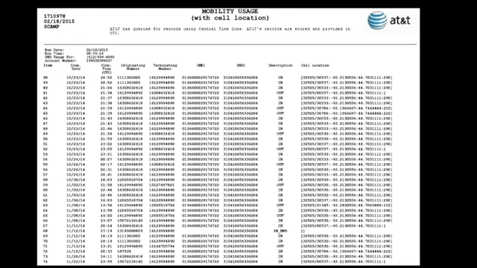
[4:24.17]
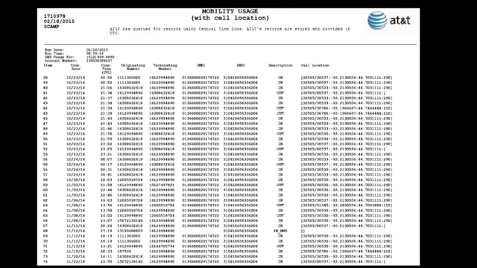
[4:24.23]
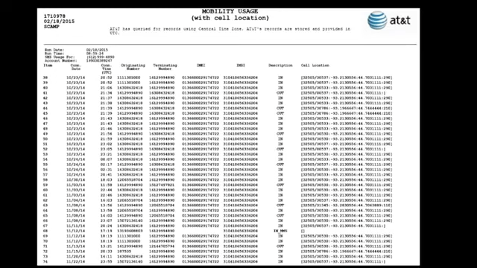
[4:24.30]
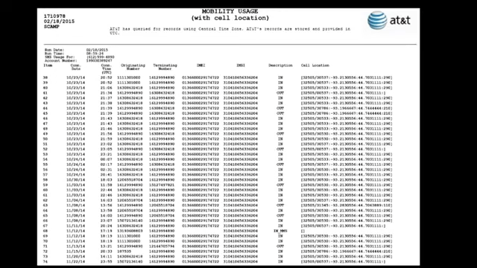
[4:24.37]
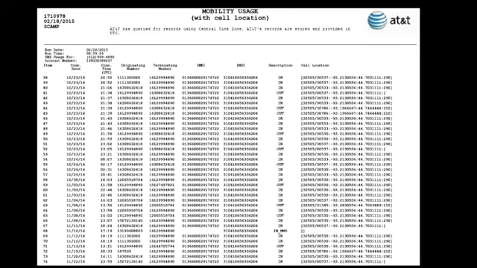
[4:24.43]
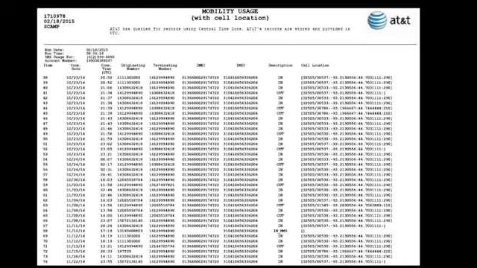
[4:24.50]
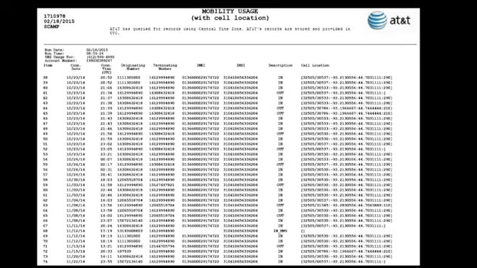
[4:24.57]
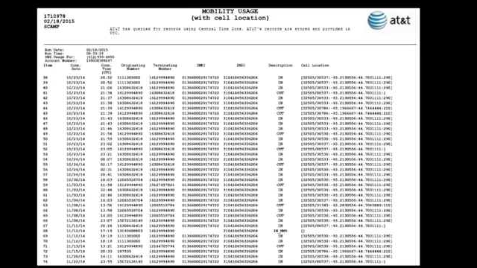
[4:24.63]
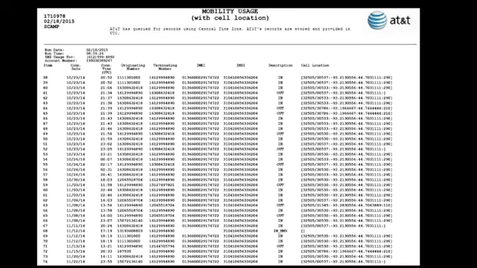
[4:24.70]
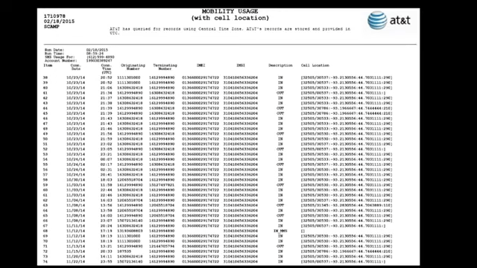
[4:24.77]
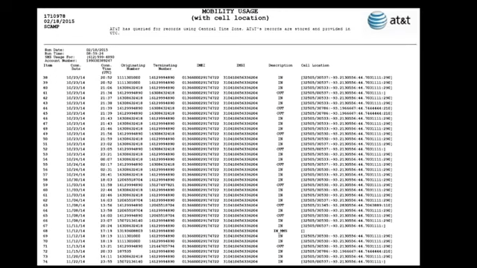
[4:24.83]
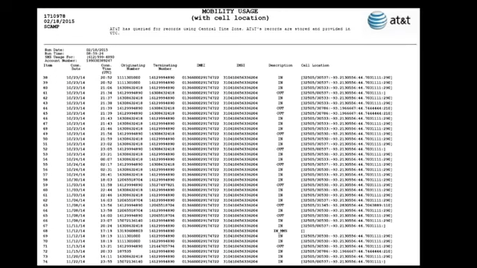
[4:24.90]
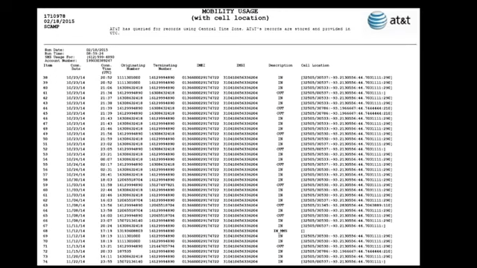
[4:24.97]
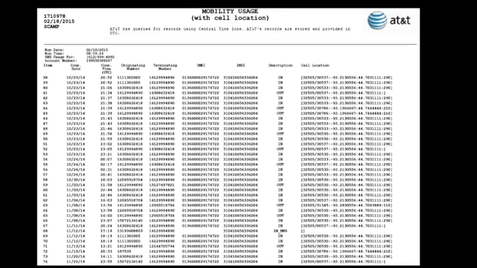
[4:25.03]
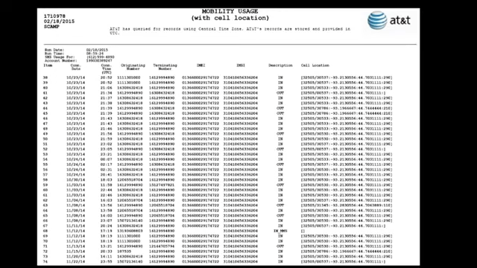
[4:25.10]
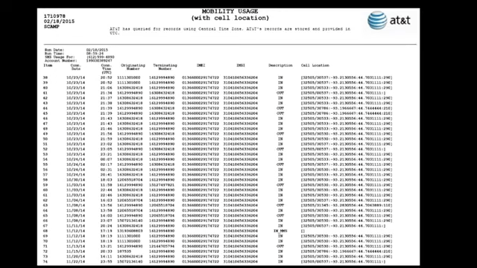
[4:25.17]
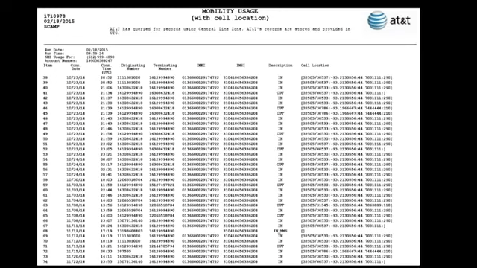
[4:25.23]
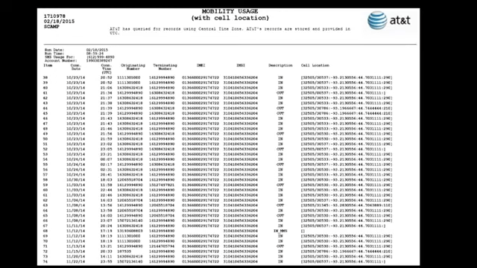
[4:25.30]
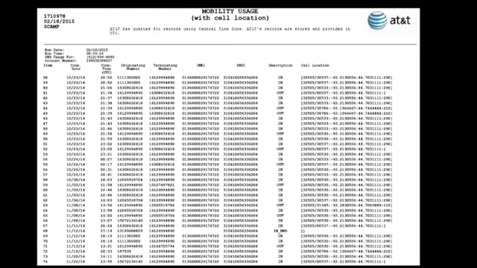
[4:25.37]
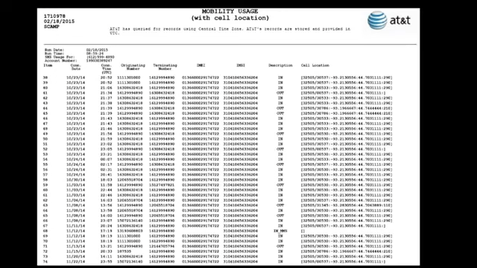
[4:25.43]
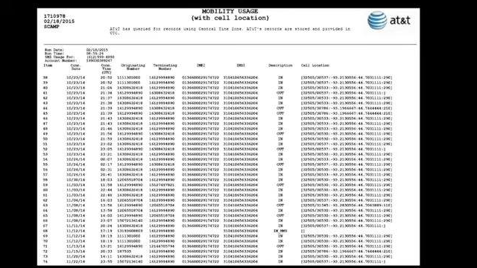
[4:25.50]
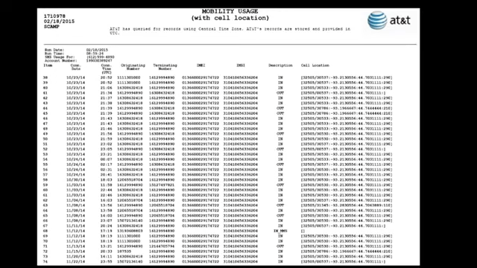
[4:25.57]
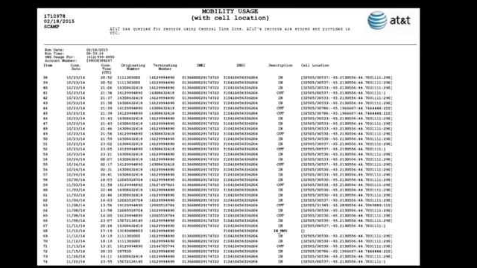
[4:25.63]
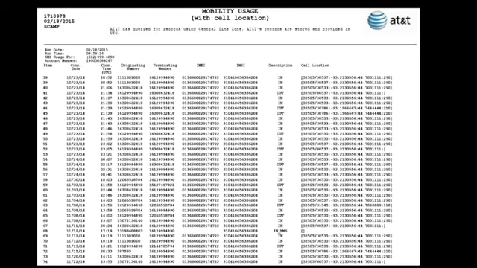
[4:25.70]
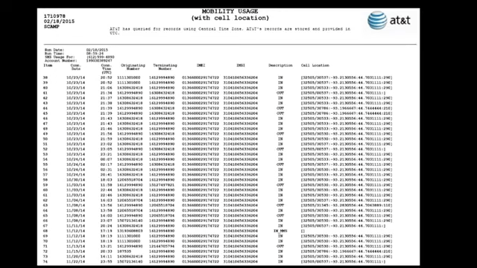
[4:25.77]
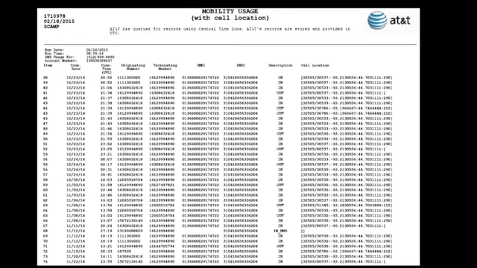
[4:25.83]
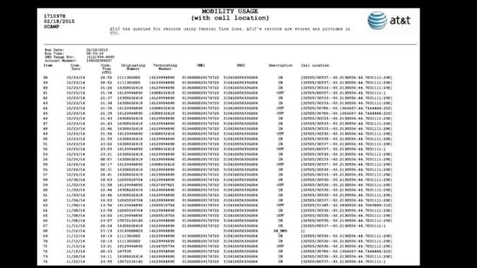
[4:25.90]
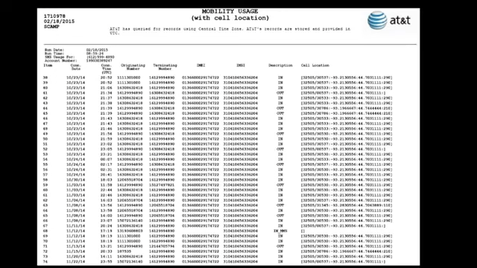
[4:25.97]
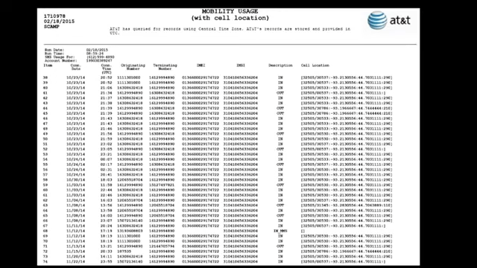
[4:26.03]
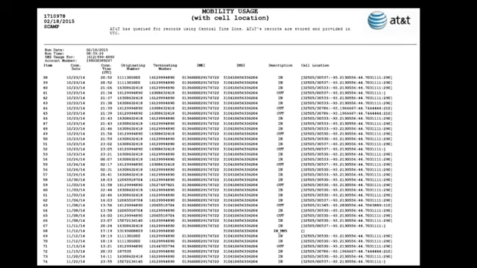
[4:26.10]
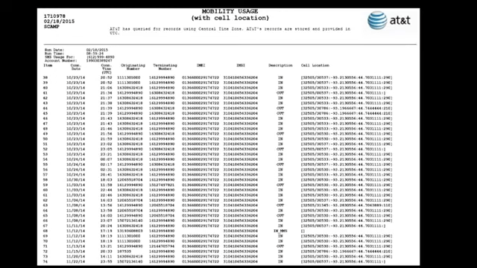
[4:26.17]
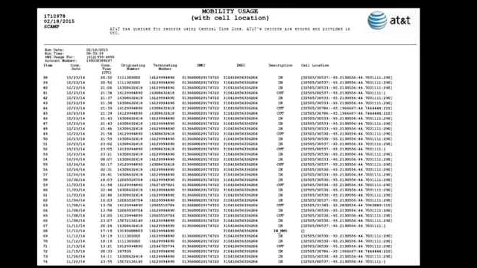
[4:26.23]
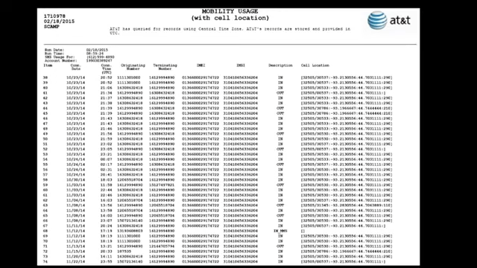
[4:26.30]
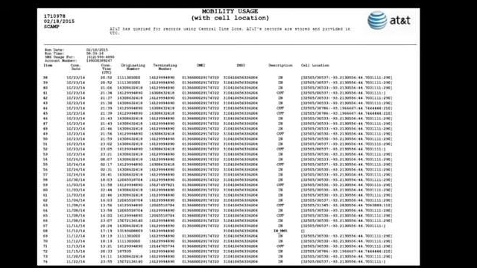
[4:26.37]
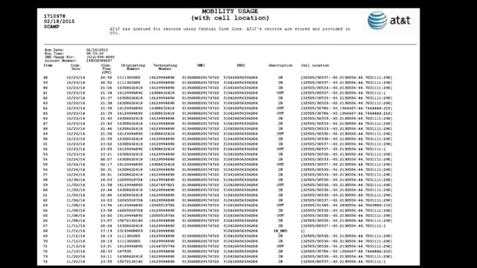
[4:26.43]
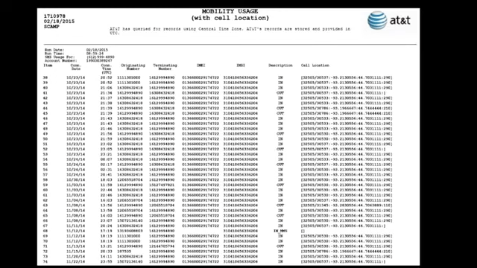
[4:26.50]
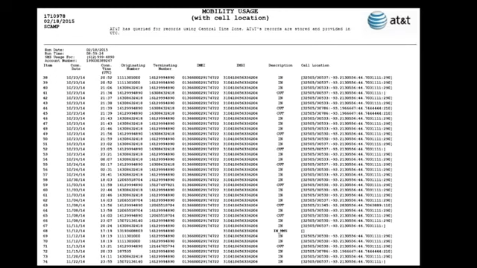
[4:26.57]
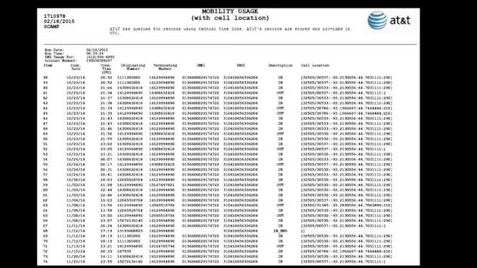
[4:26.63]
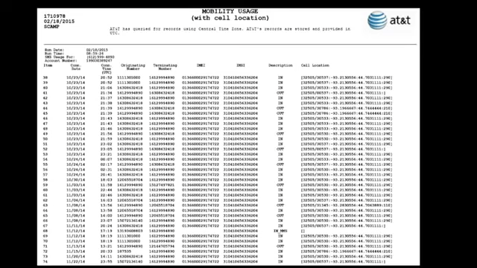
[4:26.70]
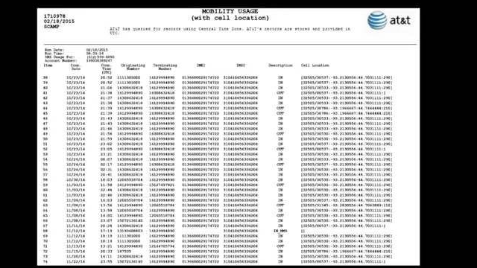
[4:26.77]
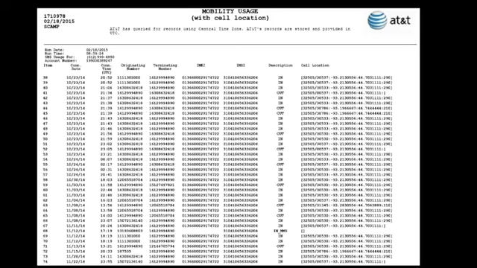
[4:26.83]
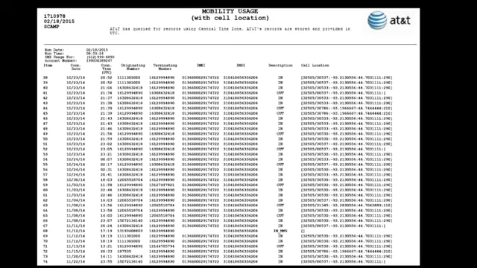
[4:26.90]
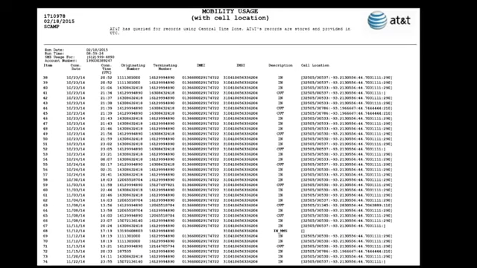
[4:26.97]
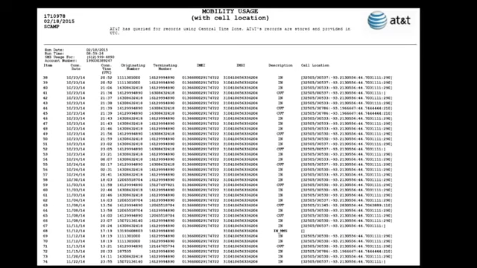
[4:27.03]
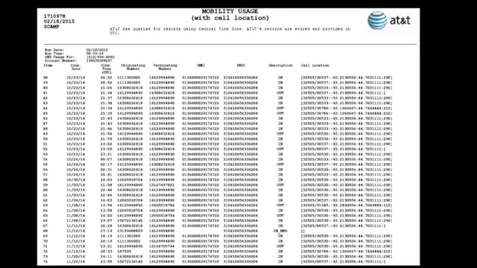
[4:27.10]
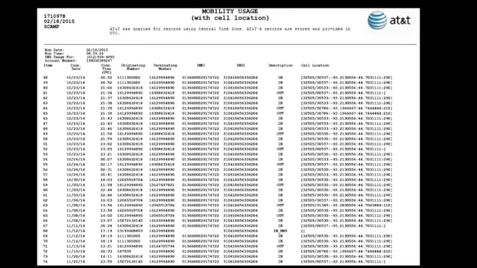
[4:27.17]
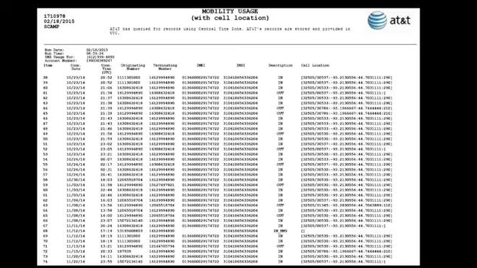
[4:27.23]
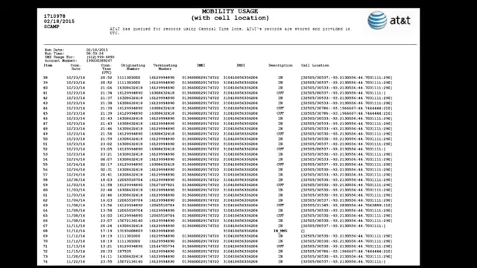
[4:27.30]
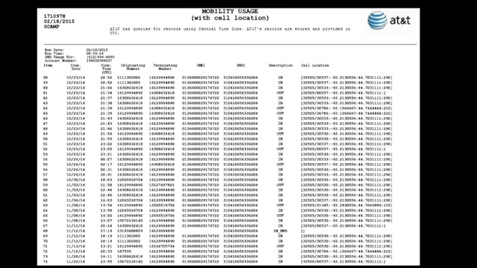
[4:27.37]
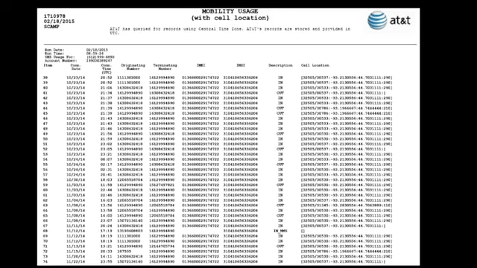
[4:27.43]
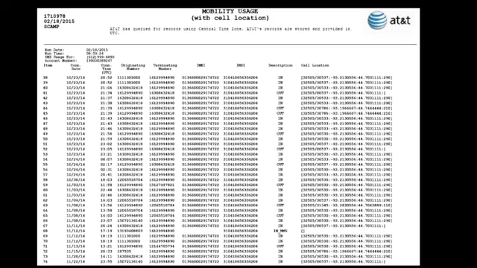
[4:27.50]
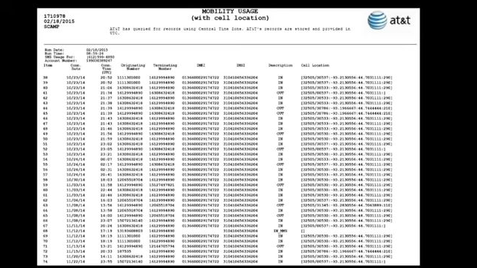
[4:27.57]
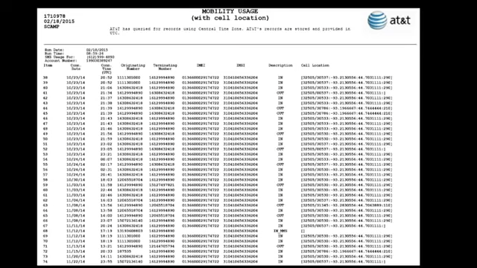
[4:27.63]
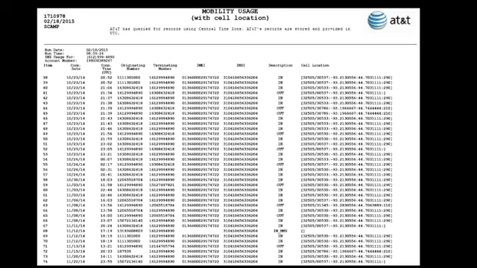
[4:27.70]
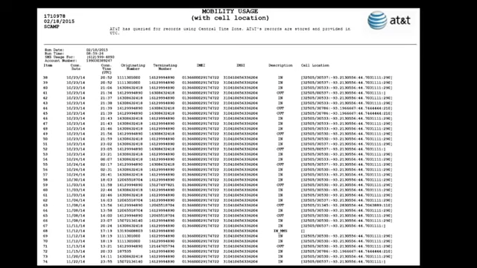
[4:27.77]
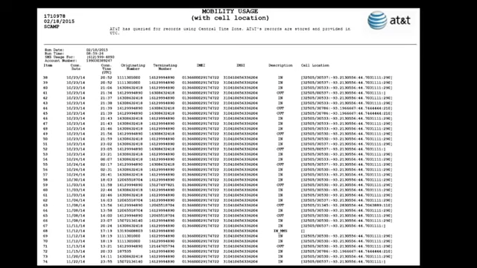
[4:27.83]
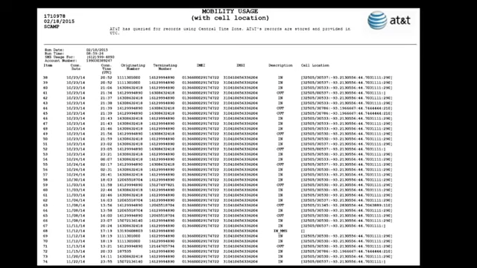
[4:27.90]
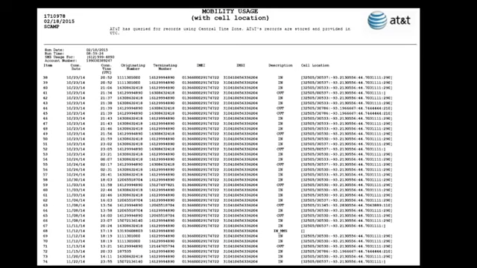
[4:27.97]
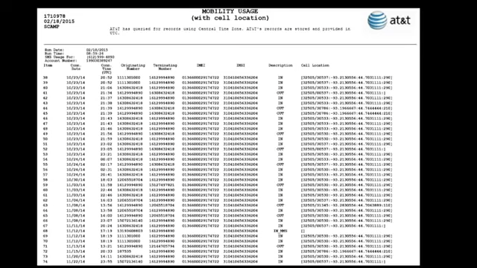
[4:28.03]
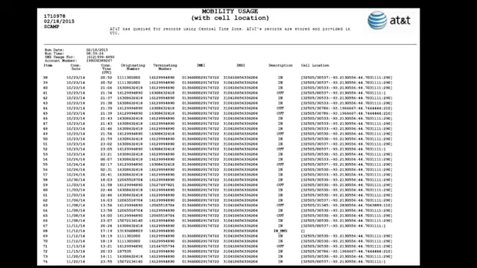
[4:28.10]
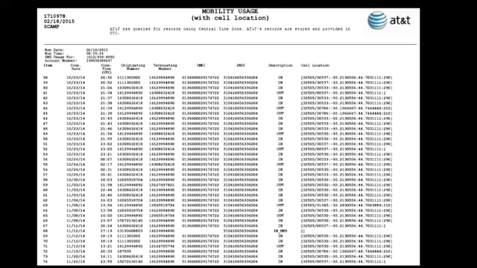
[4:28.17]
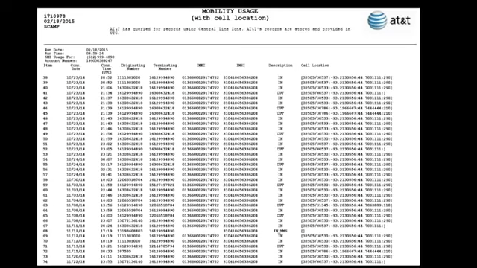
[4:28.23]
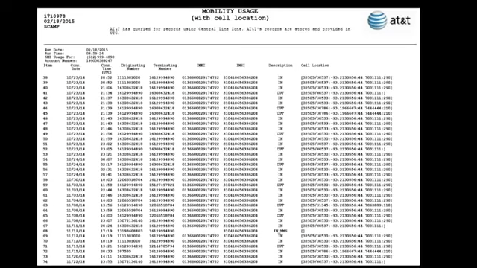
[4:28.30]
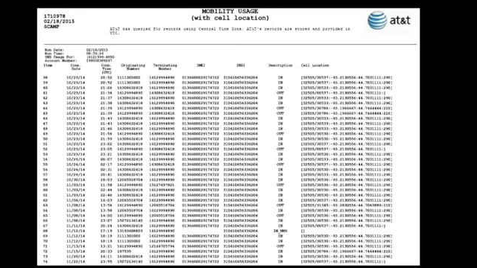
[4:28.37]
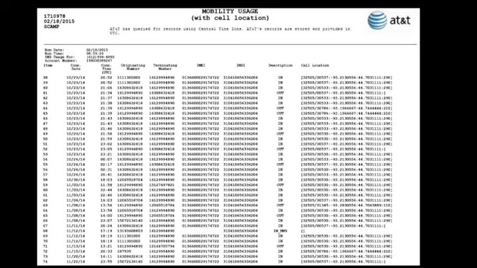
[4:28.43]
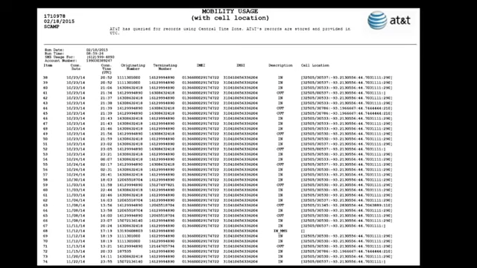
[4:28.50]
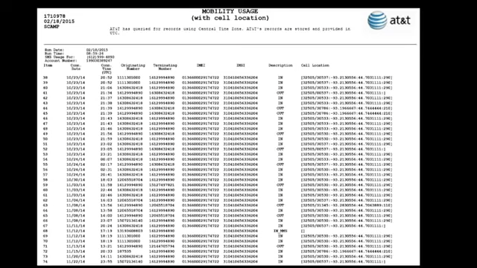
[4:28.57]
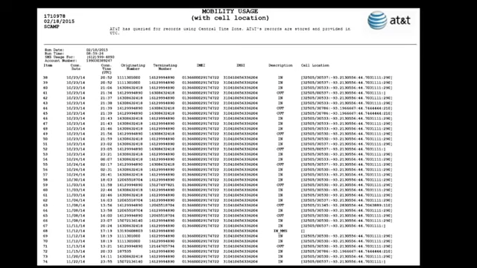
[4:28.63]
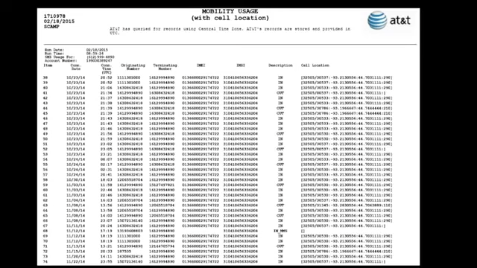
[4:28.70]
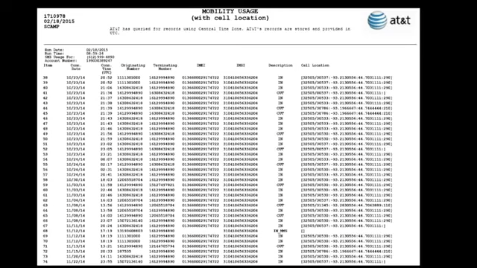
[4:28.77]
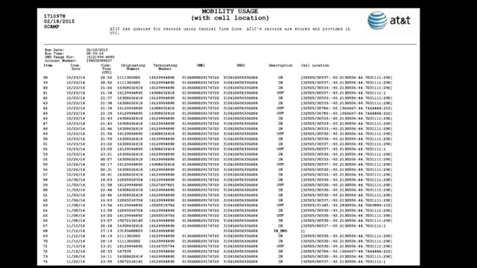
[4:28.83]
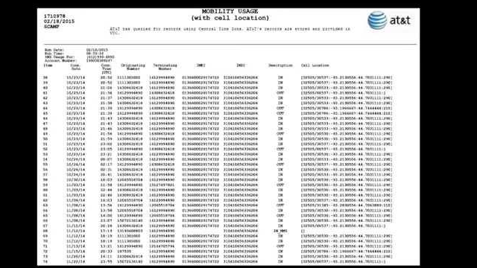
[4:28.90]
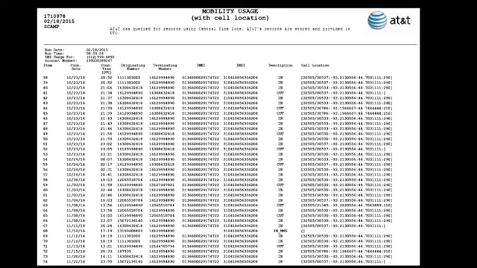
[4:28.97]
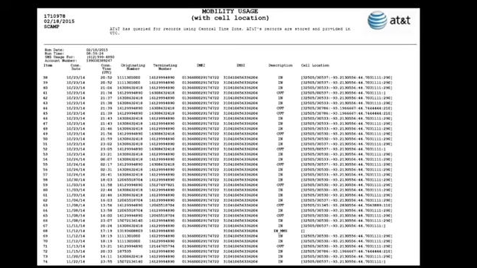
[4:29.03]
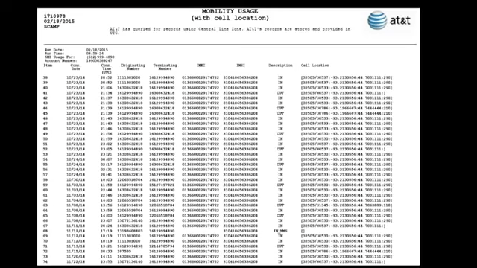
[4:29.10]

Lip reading: (no speaker visible)